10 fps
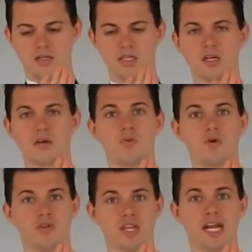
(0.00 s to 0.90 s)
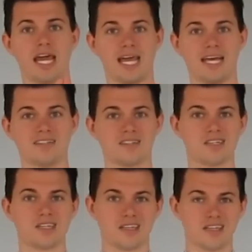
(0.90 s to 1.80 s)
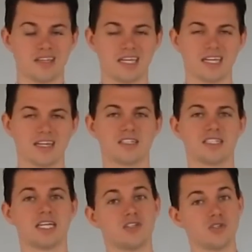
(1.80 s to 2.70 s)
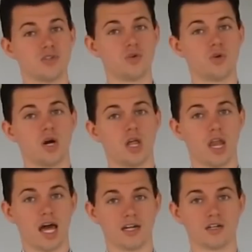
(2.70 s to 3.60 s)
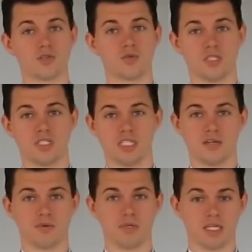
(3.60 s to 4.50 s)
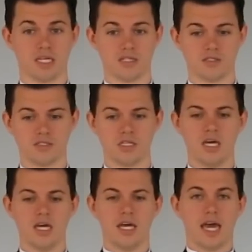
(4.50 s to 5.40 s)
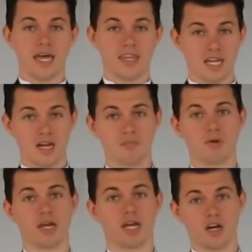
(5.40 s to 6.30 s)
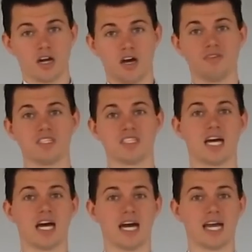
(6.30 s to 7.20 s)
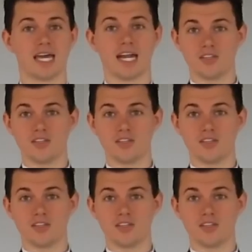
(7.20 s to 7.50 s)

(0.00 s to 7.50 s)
little more than a hand's length at the end, because I do a lot of twisting with this. And then I break it off and tie, and